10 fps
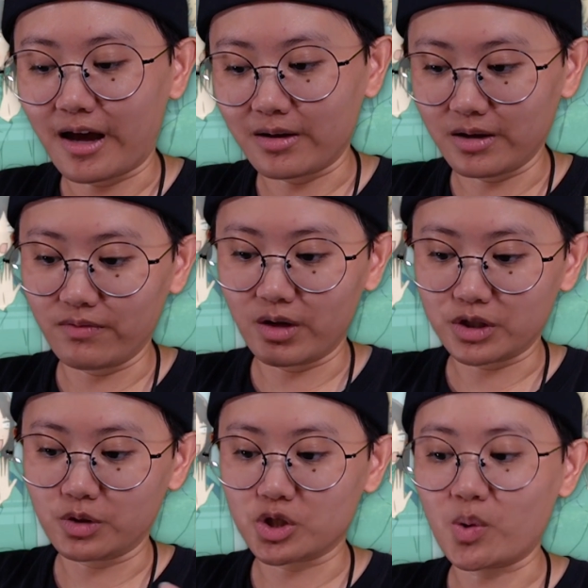that even though
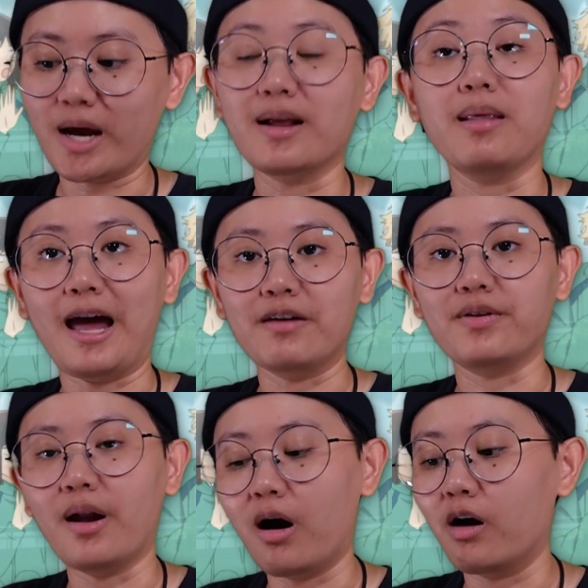she was trying to laugh
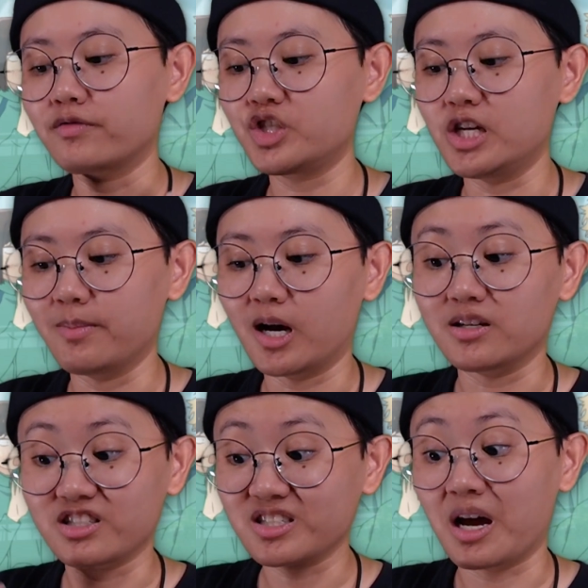it off, Shima
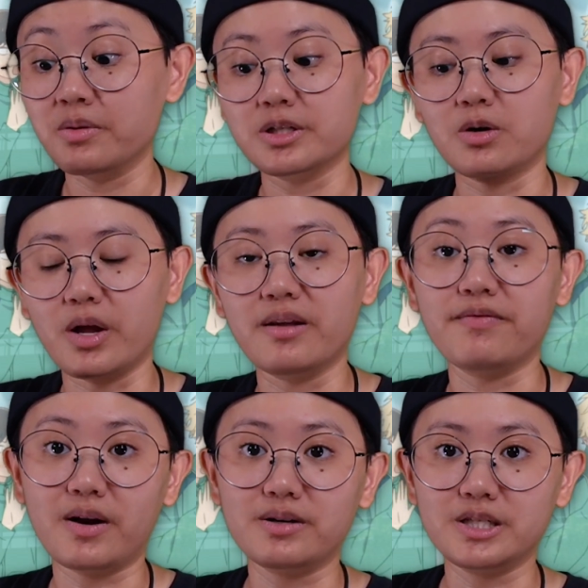just tells her in a
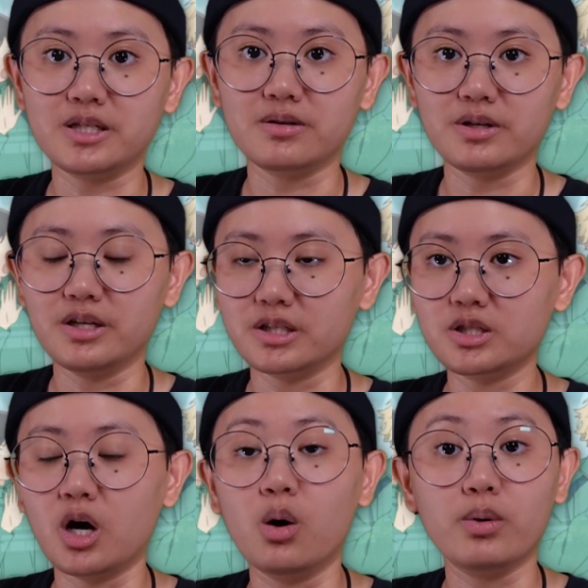very serious
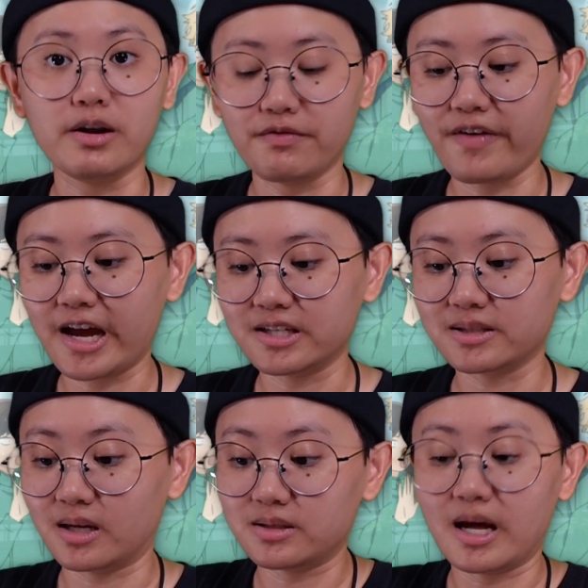tone and
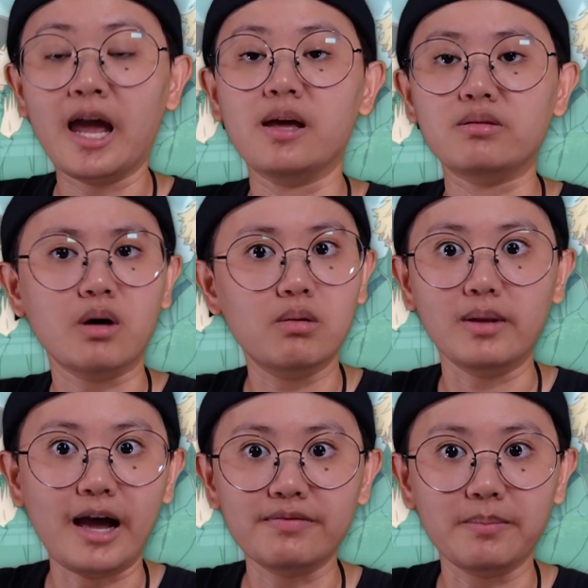face that's, hey, don't
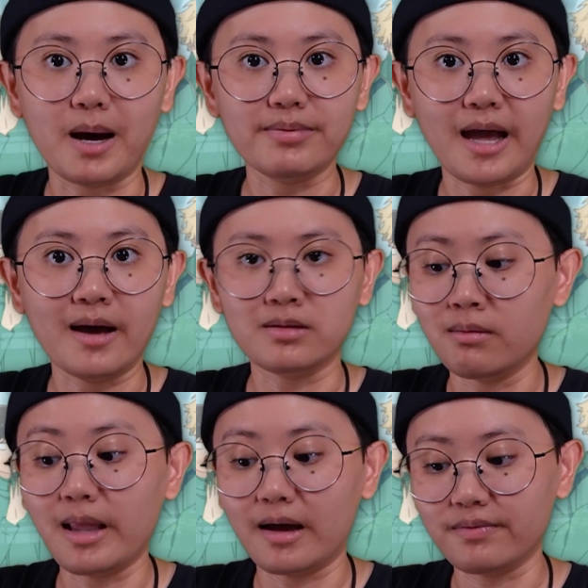laugh about that.
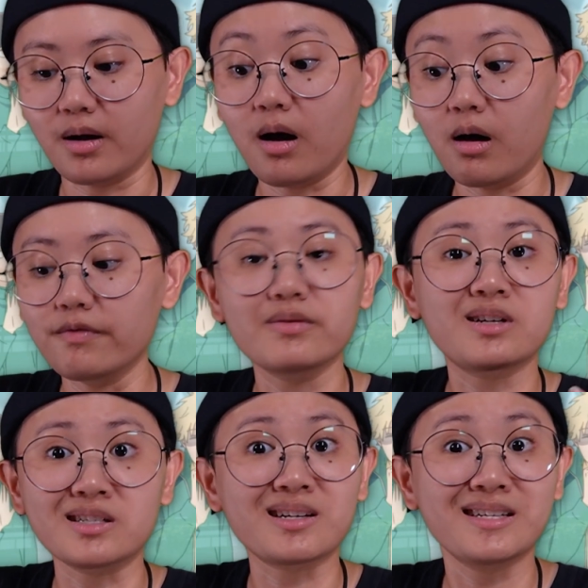Don't laugh it off
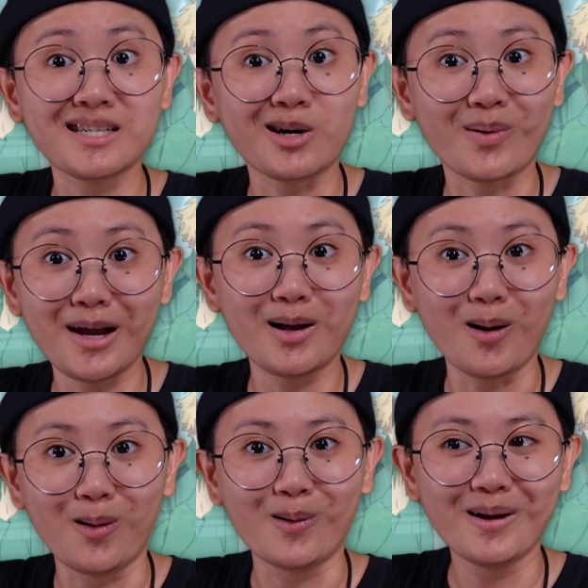because it's a great
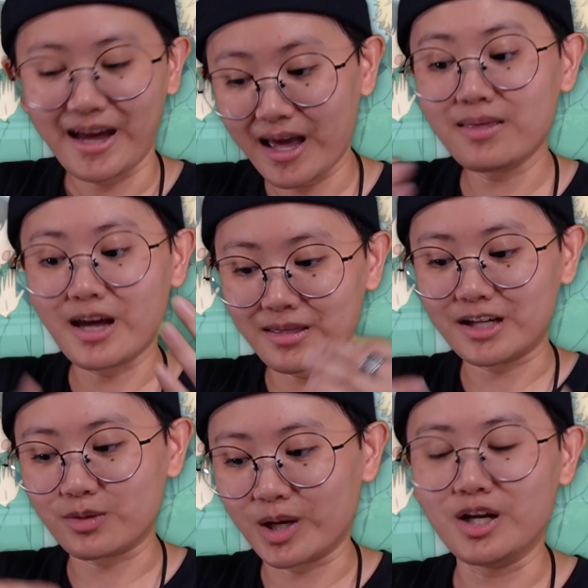goal. And then
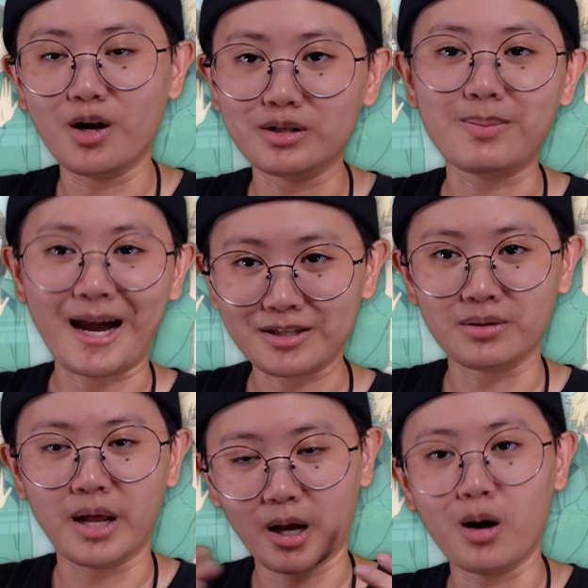that's when he goes back
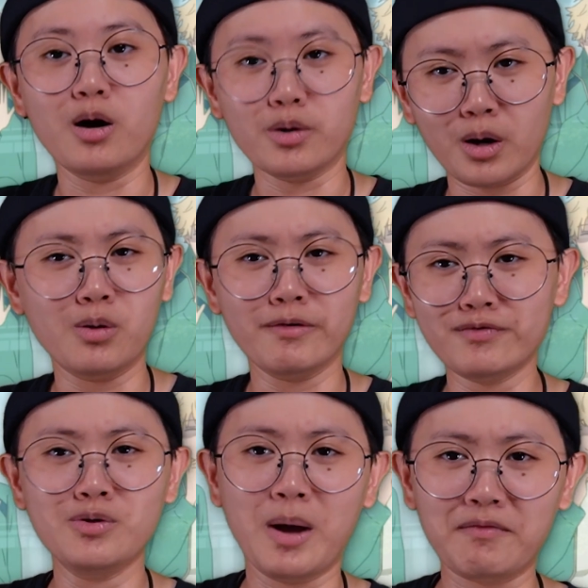to like, oh, you know, if
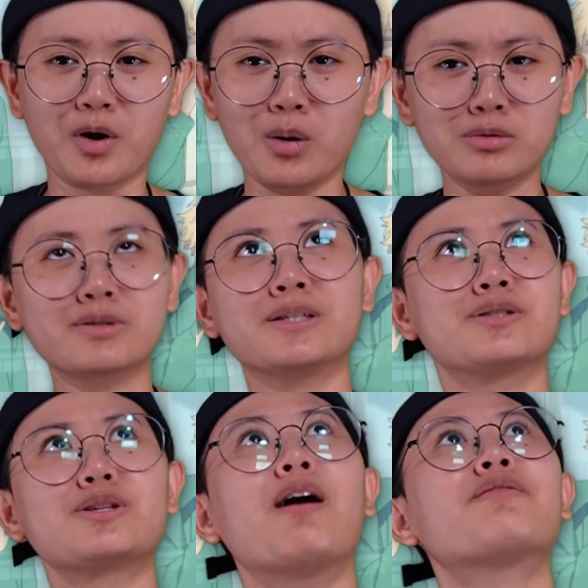you have goals and
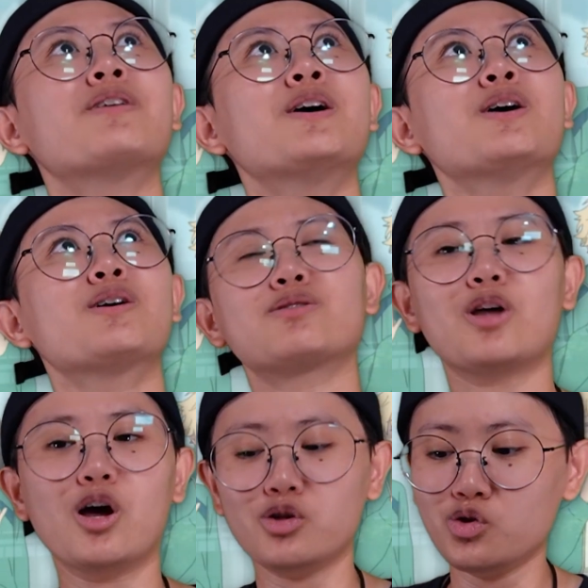stuff,
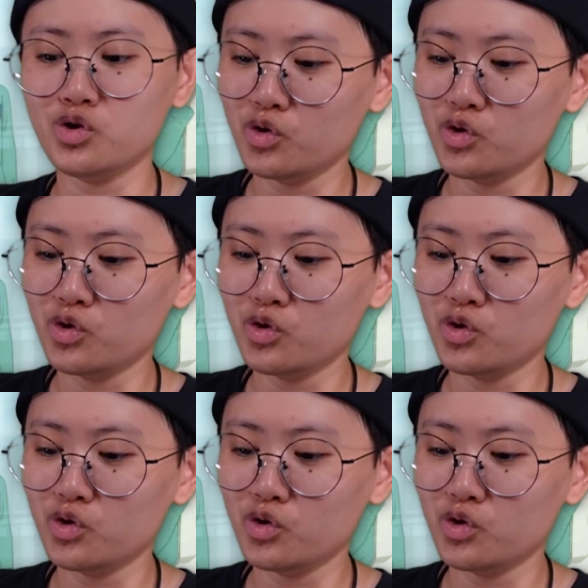that